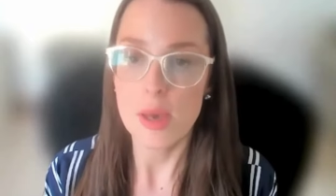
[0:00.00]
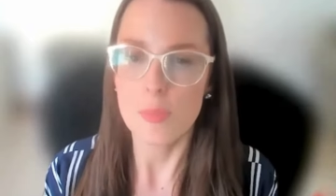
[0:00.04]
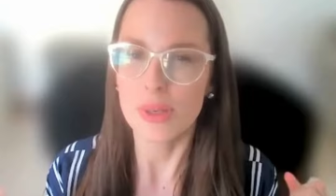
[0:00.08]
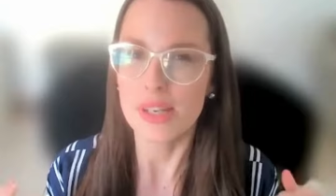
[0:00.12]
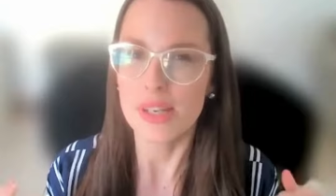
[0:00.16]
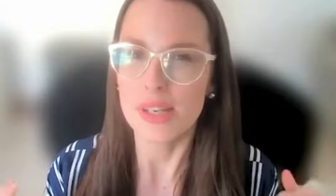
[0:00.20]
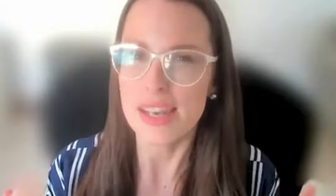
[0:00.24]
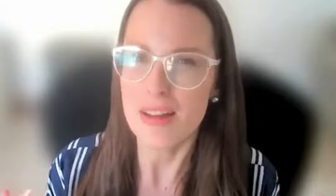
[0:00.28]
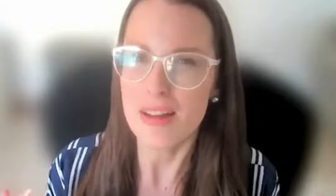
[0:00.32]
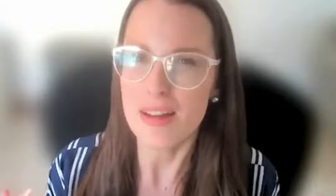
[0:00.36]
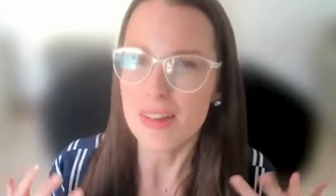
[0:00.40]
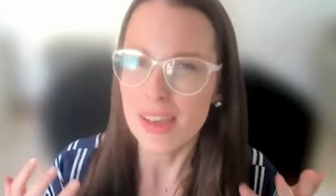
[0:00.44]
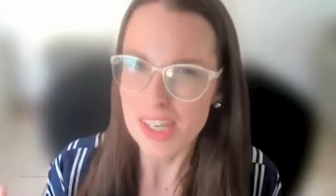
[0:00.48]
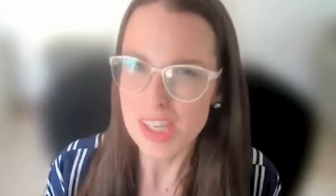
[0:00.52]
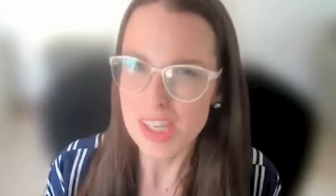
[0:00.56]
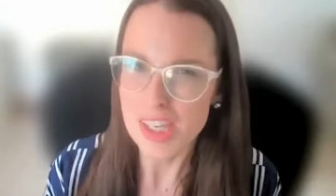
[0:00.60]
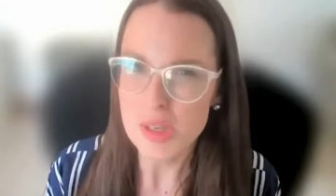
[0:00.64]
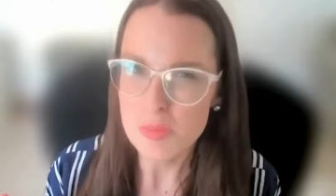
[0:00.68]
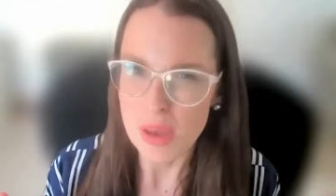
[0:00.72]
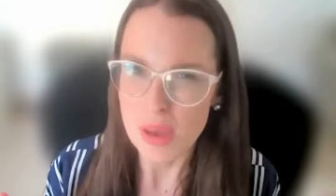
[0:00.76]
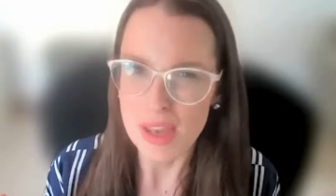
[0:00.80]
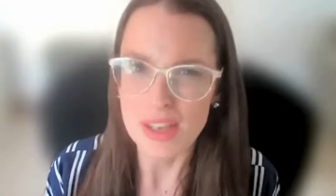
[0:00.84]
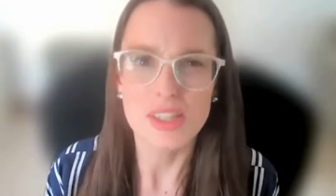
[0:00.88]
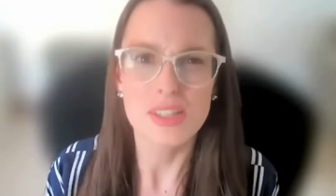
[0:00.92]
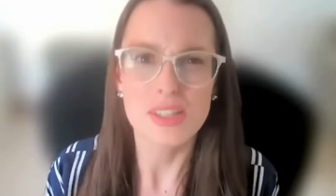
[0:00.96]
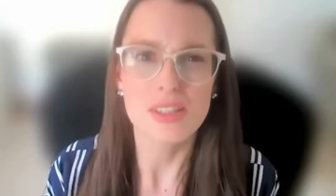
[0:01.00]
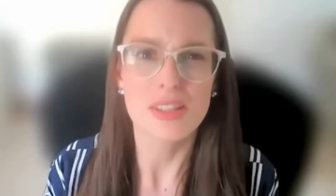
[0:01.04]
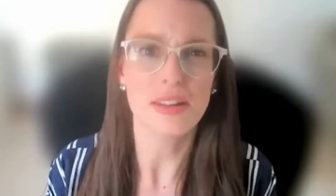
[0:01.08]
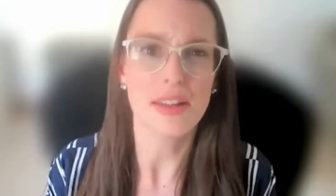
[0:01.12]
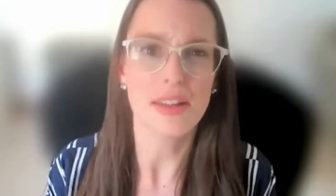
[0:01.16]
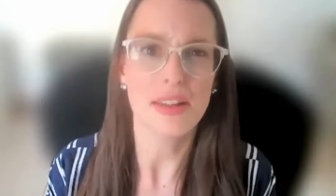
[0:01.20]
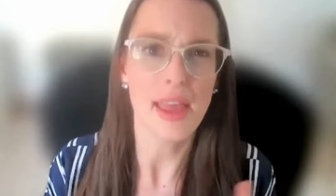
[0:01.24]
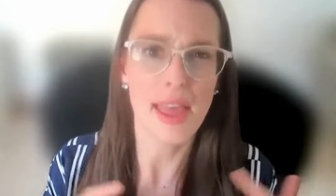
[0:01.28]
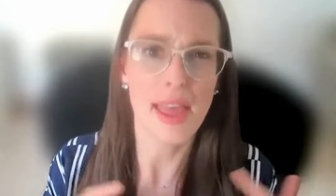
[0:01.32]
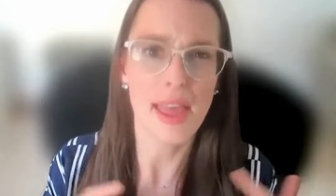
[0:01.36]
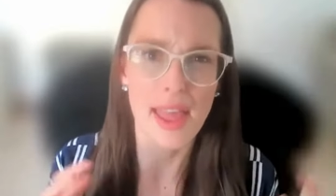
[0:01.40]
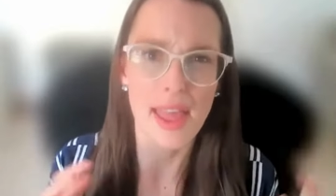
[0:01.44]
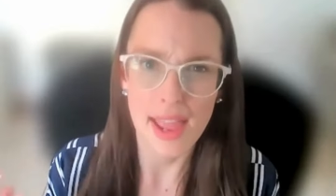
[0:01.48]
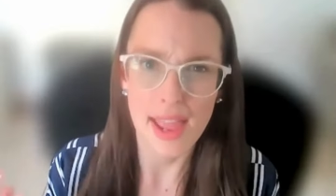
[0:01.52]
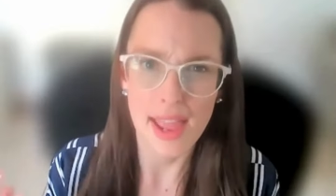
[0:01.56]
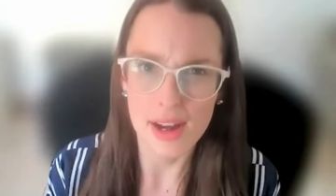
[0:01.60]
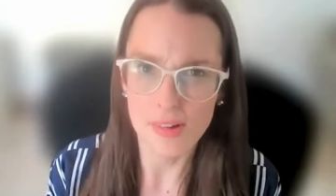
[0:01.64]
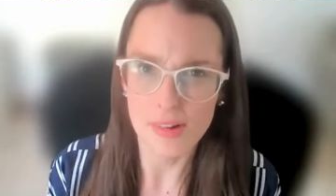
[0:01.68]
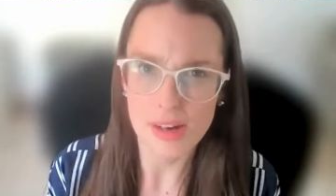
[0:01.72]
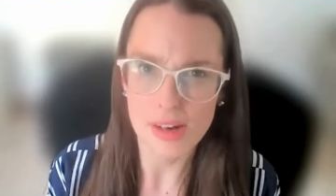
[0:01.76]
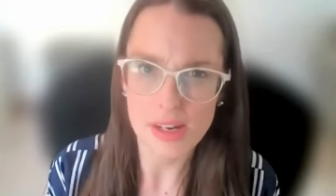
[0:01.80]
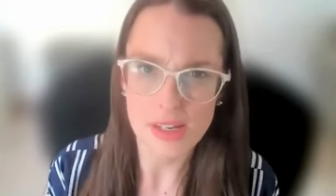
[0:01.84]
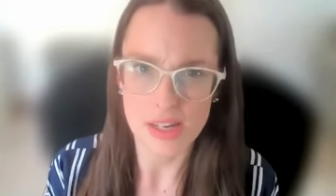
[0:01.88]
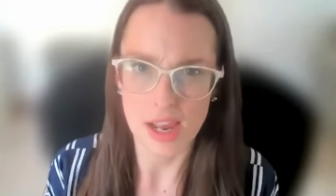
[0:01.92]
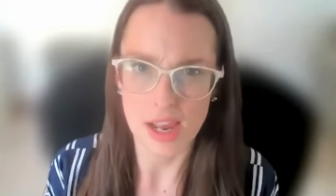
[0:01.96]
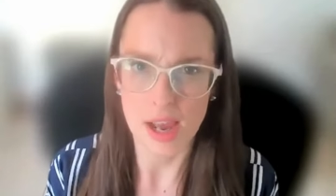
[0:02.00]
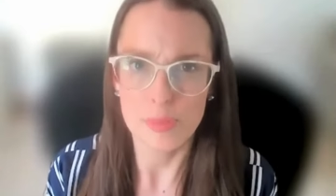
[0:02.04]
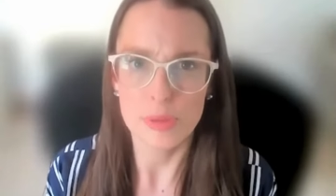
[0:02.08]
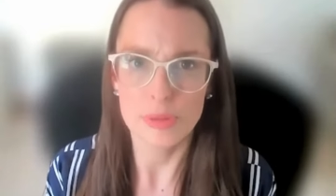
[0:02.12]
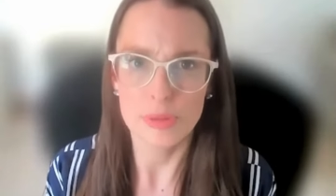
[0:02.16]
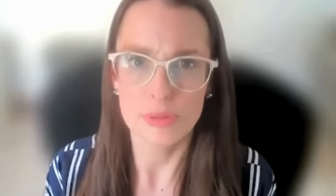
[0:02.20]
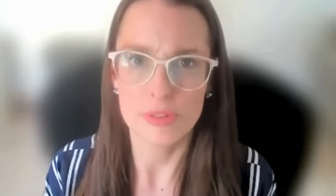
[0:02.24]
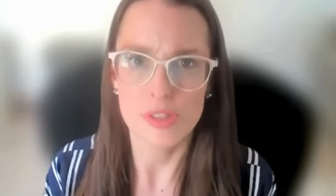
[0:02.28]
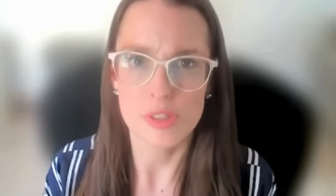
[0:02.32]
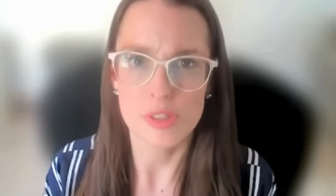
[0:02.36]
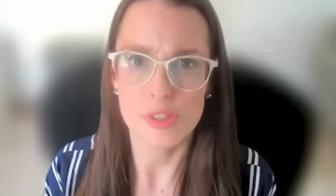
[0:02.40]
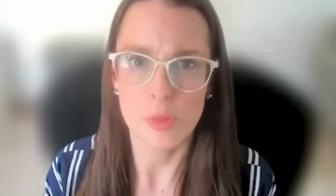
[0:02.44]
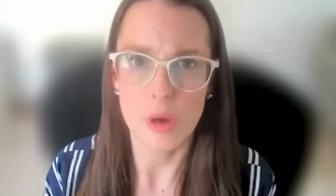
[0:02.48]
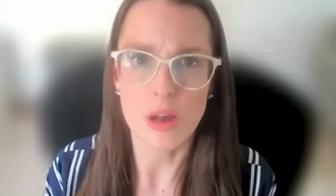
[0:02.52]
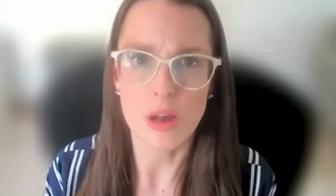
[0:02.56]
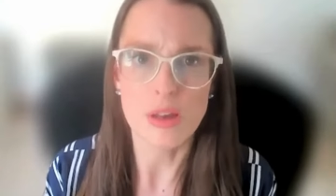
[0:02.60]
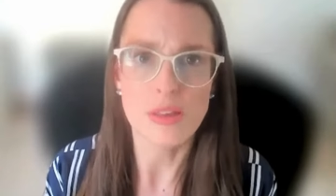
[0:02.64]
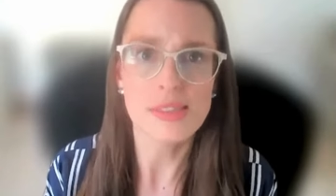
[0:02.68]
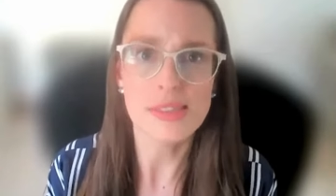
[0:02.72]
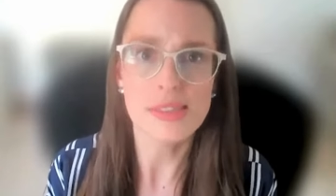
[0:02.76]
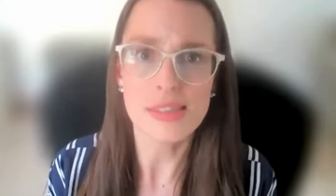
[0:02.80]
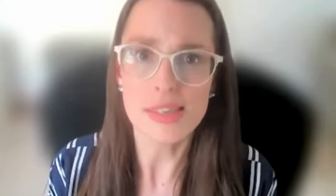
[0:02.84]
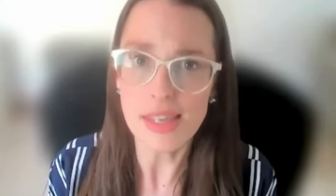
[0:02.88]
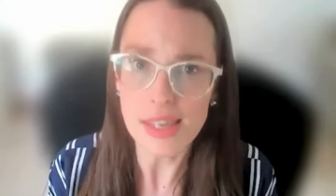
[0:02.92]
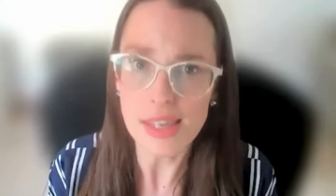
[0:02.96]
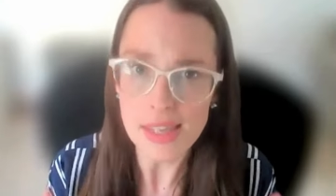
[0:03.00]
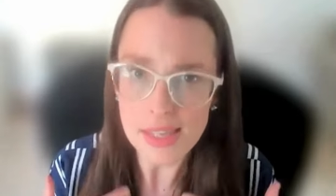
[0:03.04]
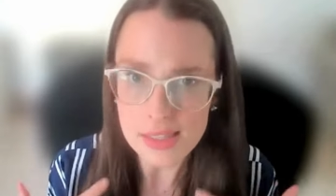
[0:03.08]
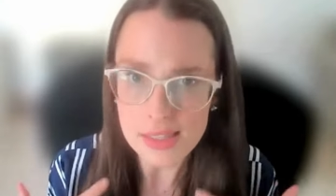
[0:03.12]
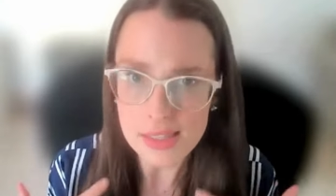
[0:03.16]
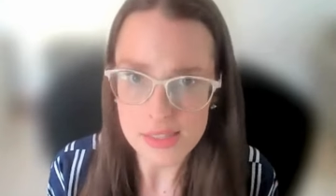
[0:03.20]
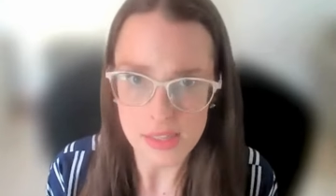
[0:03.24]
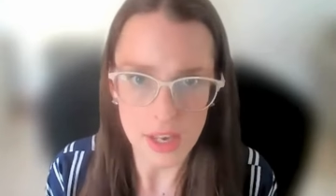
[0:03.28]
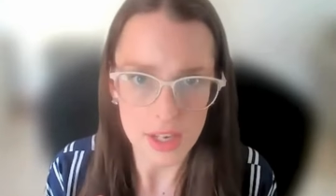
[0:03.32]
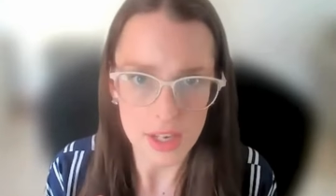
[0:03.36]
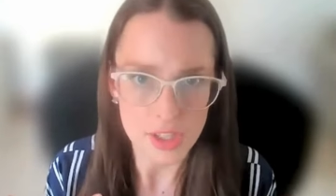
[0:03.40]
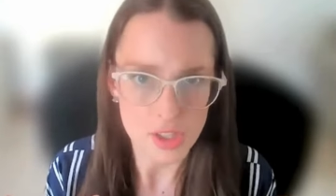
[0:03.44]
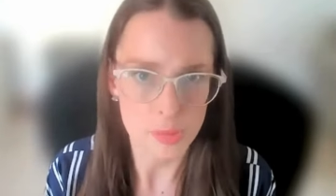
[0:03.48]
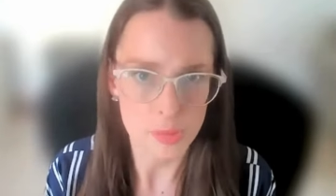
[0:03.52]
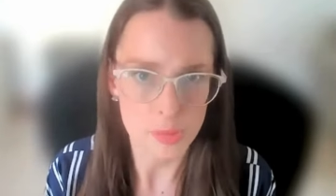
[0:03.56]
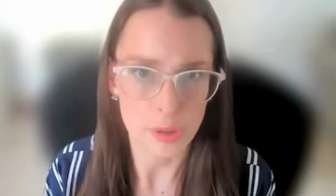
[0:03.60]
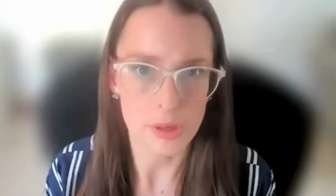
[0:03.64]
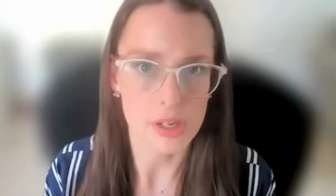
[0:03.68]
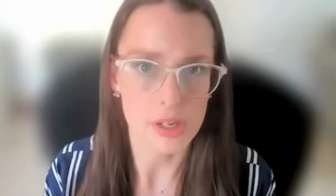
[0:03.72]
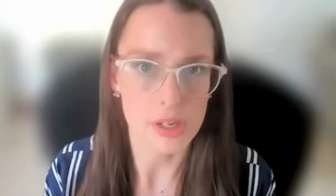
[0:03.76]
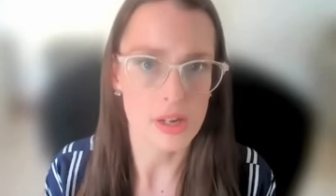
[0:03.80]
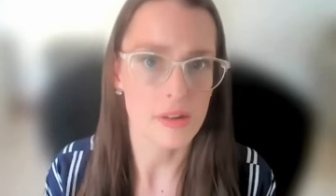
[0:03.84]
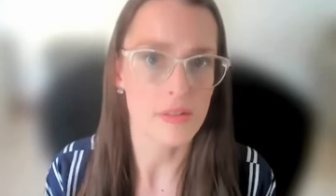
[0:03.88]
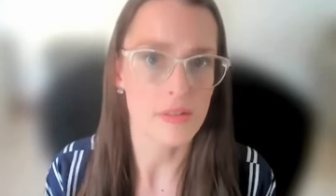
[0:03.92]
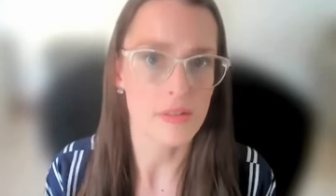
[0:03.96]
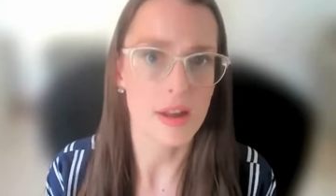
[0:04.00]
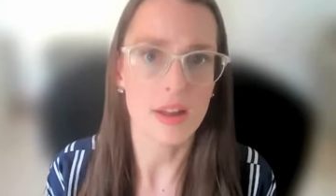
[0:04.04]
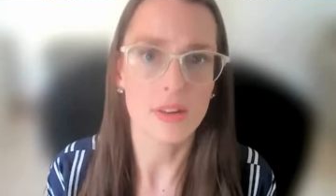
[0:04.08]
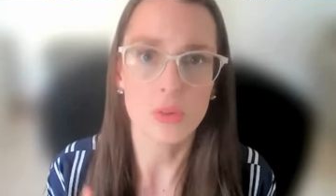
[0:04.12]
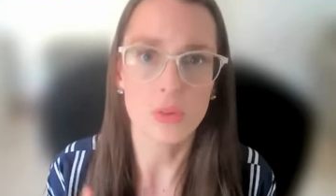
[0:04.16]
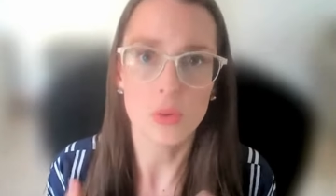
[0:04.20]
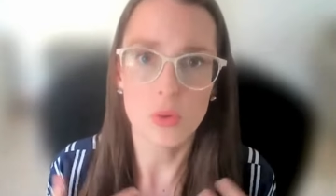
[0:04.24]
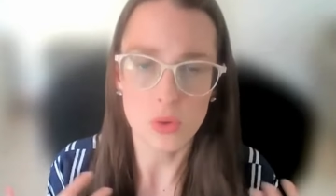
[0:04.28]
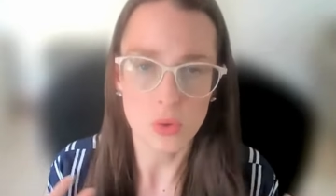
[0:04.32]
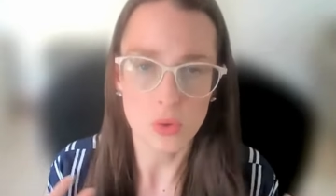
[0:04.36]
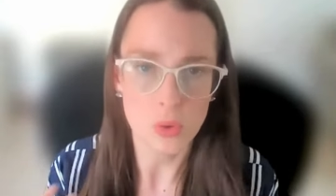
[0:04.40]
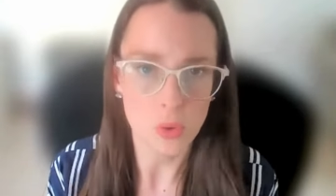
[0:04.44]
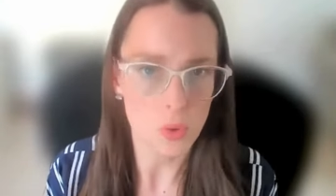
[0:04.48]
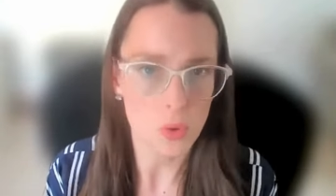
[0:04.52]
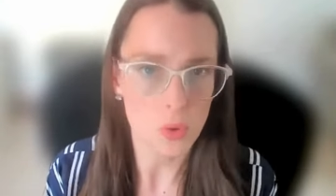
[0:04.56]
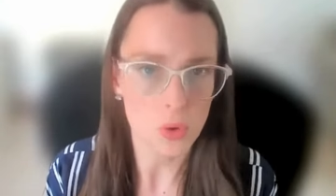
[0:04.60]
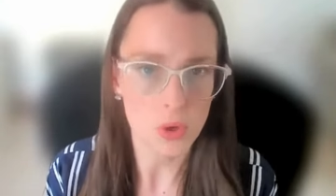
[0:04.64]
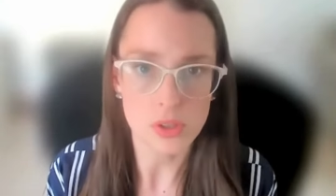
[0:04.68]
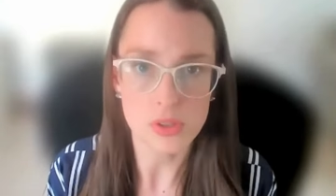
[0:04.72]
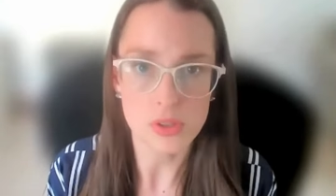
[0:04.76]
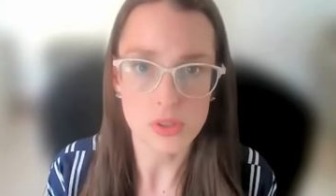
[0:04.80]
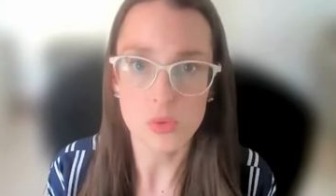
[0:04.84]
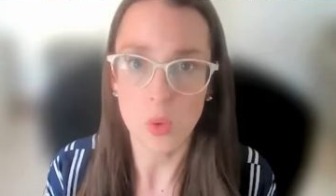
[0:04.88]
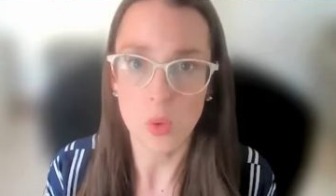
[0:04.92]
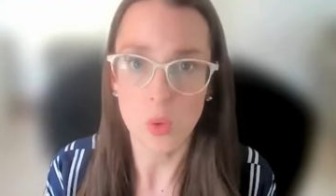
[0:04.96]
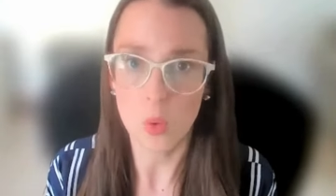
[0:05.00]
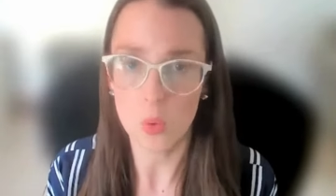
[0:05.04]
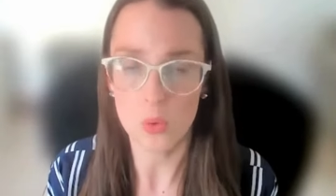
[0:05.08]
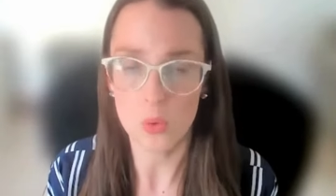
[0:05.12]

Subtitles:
But now can you imagine an angry type of response inside your body around your organs